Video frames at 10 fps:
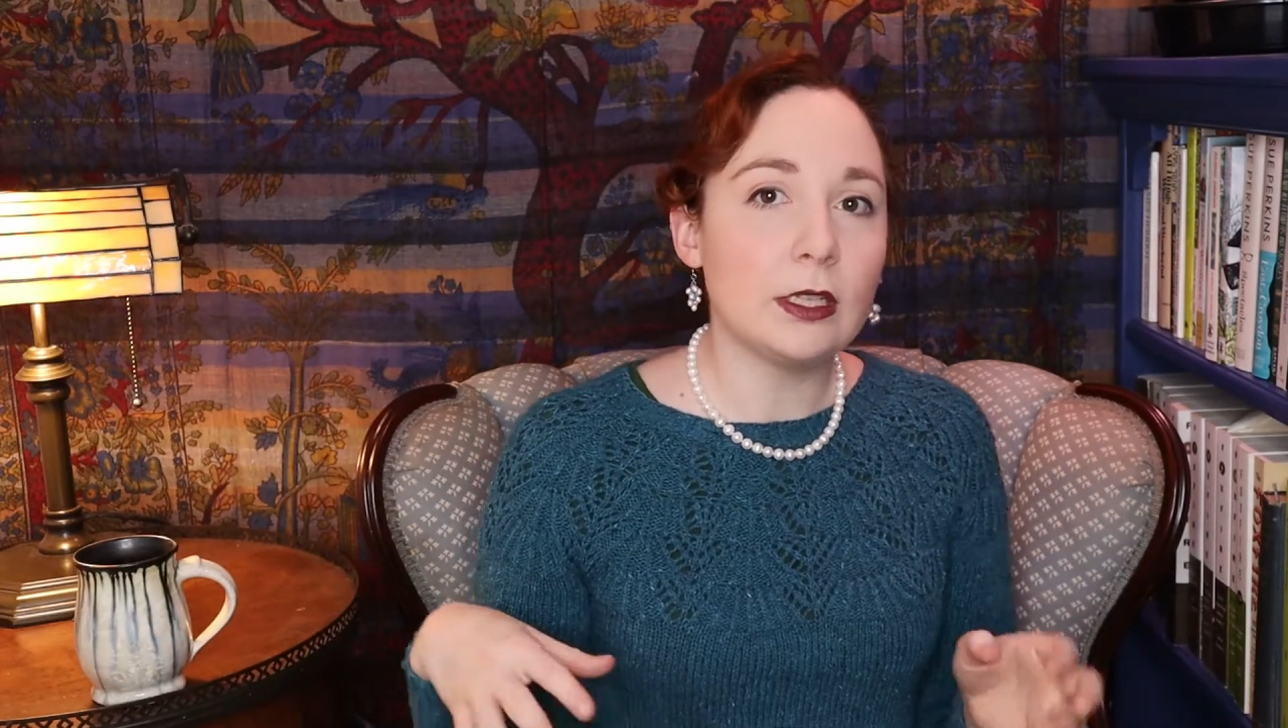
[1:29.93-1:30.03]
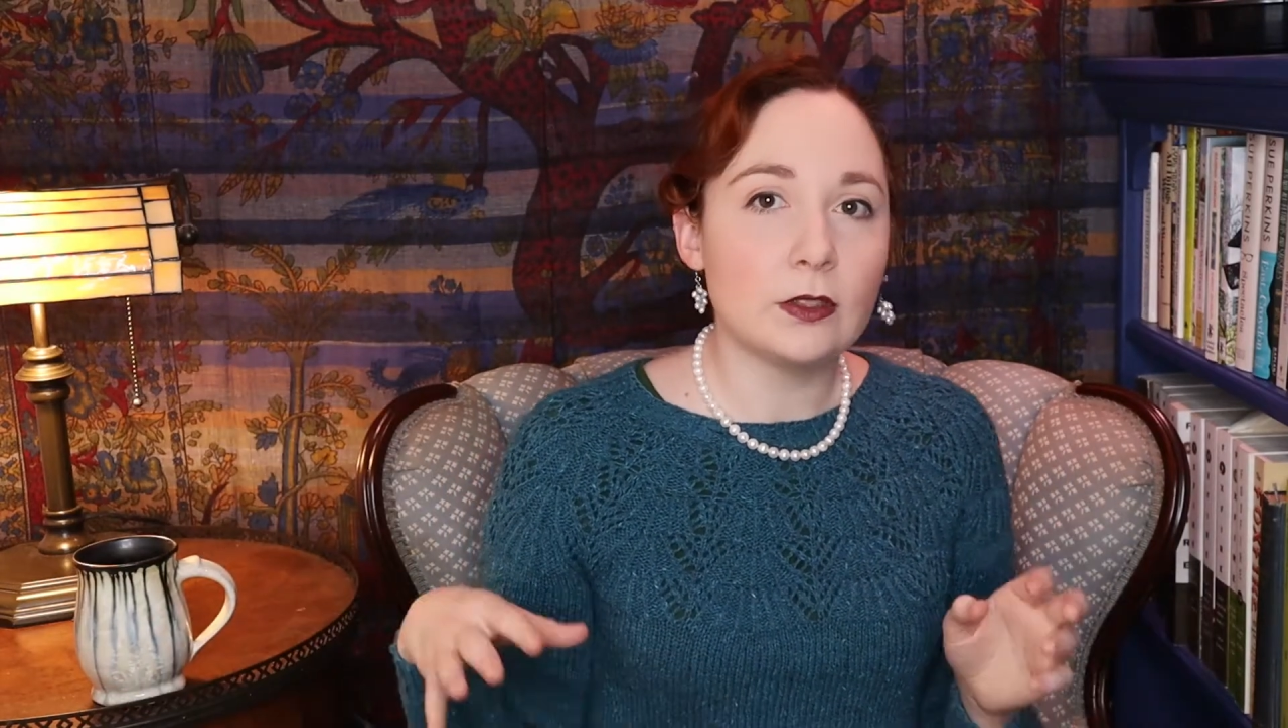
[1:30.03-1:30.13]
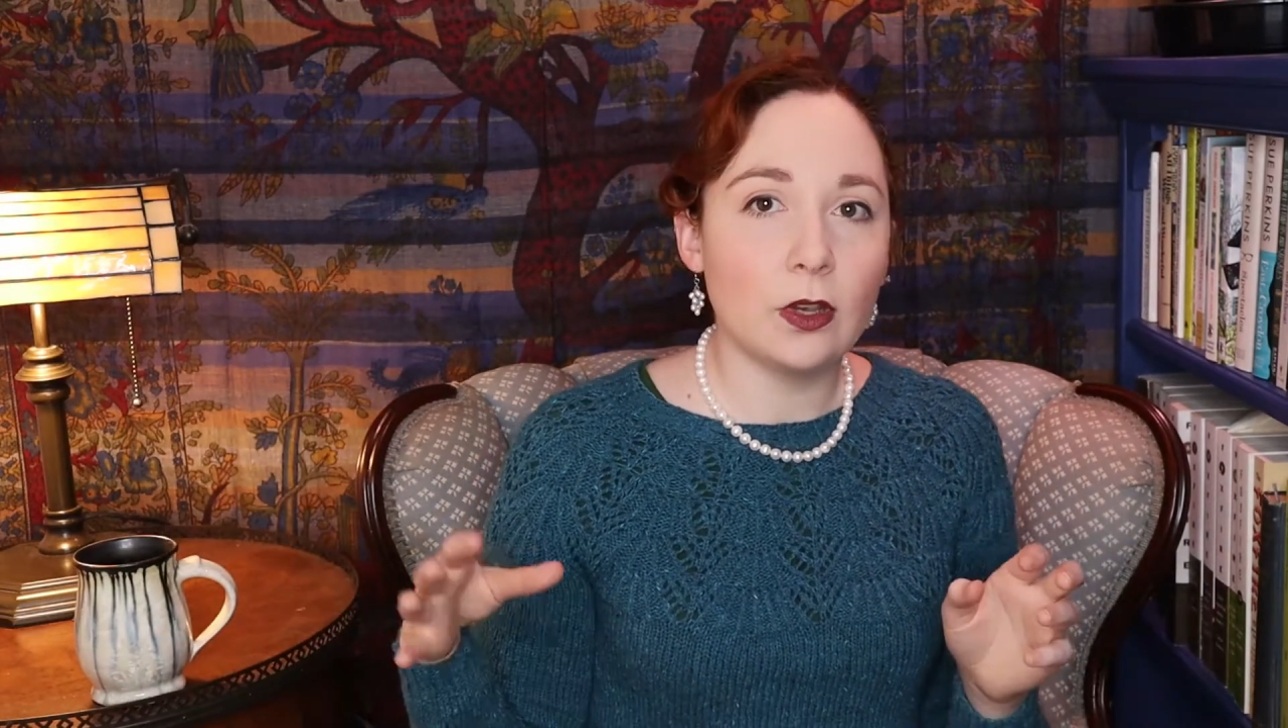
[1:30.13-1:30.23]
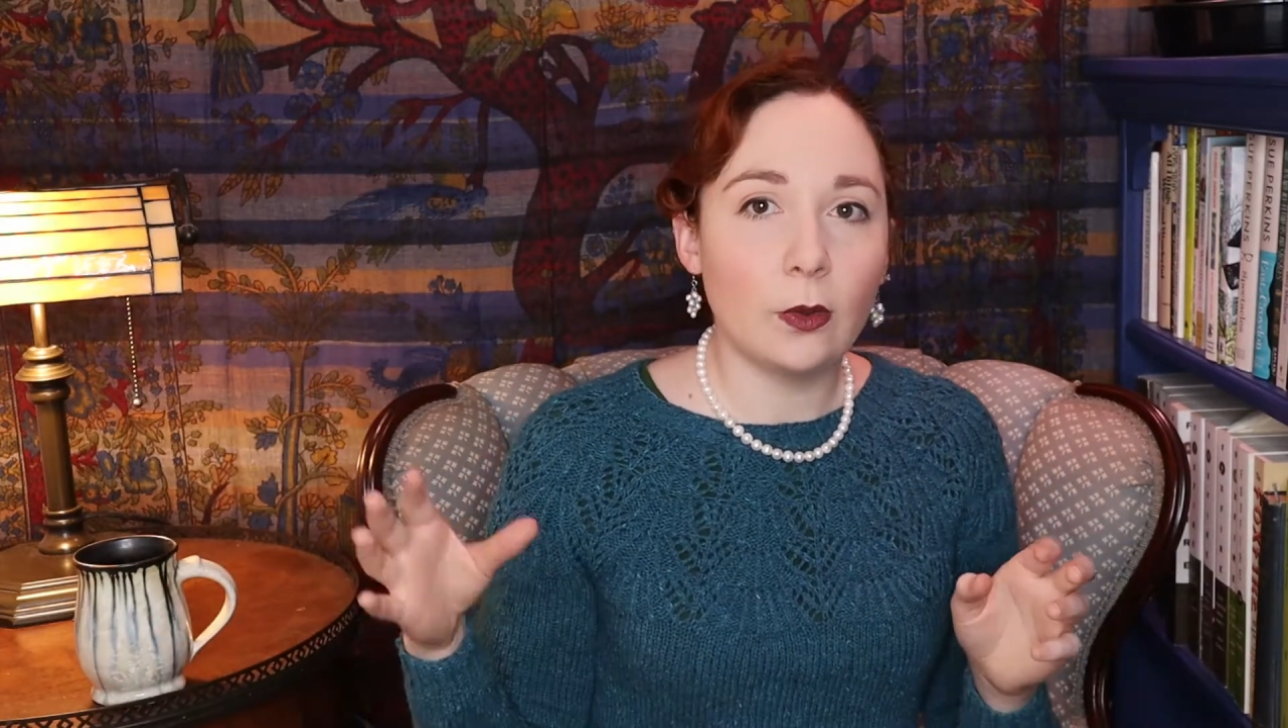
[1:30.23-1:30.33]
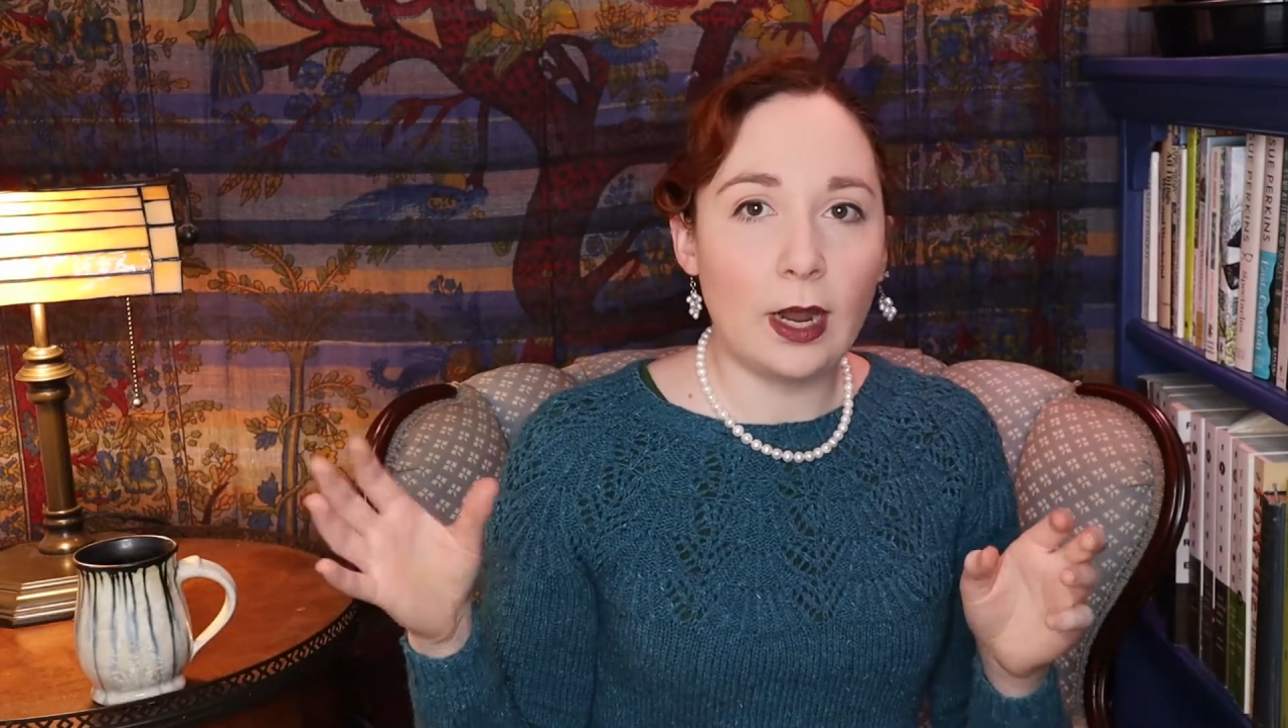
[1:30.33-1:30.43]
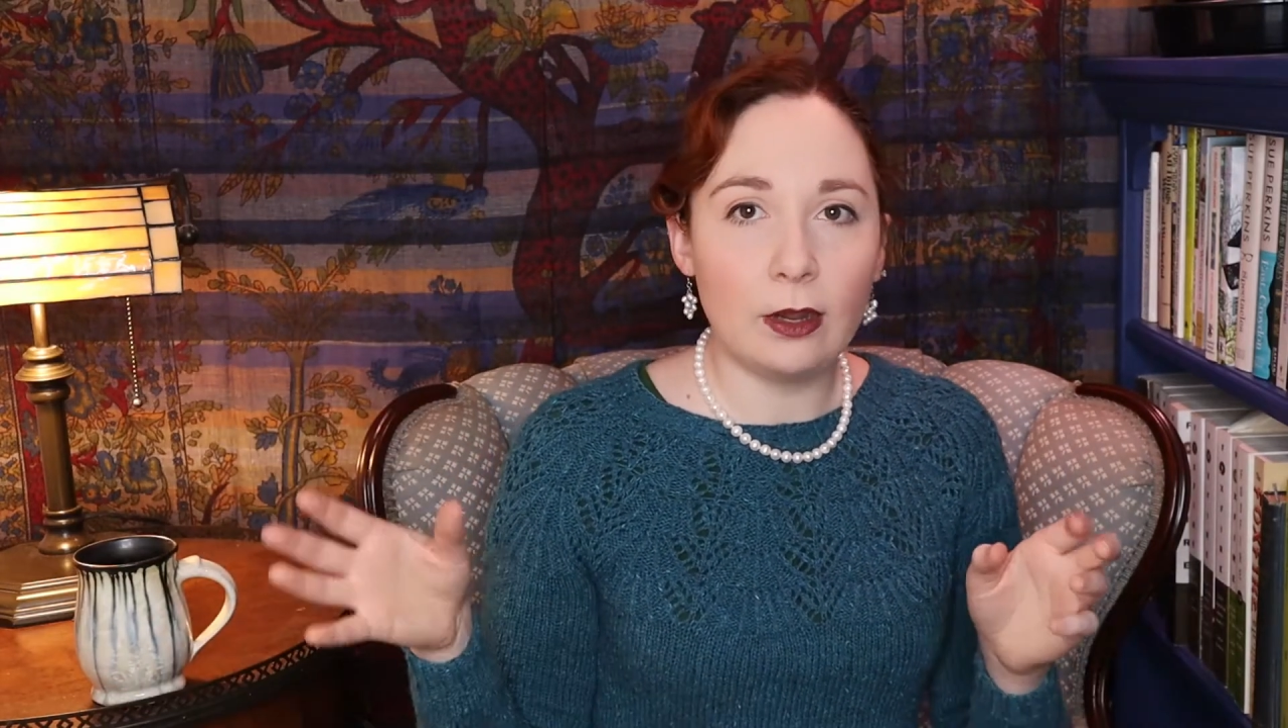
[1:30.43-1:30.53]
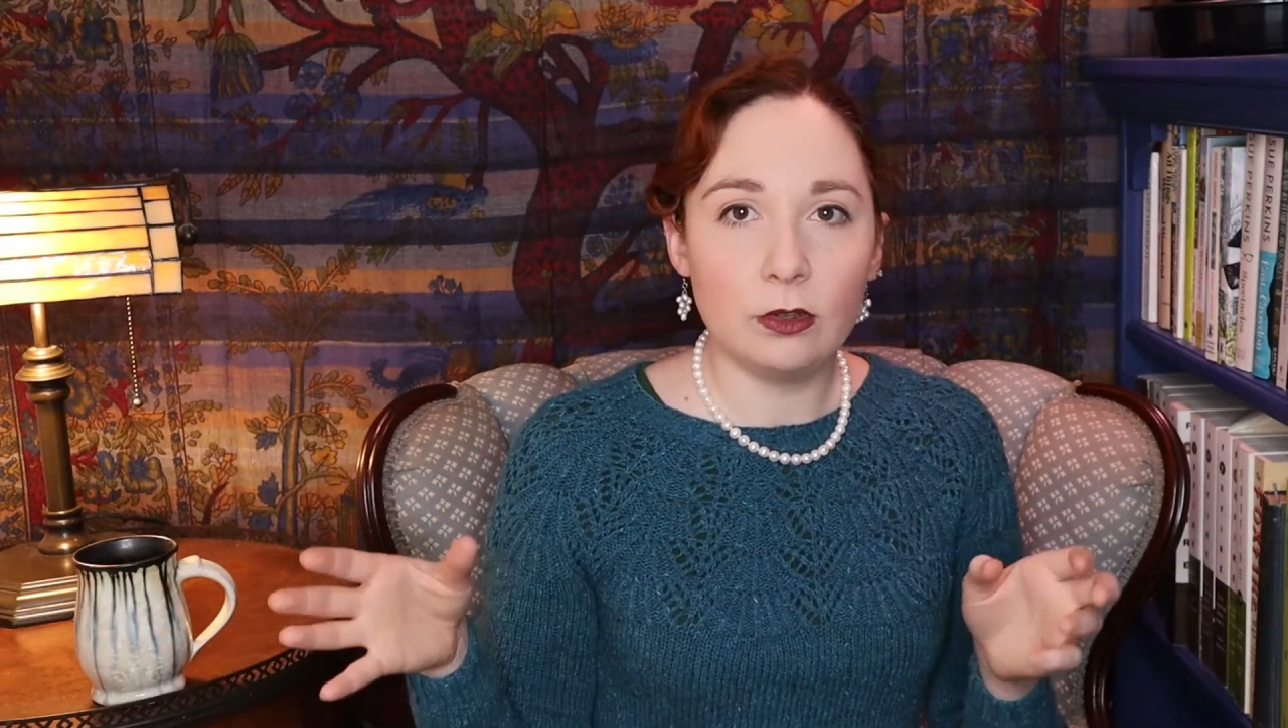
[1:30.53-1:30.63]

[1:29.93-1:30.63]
So how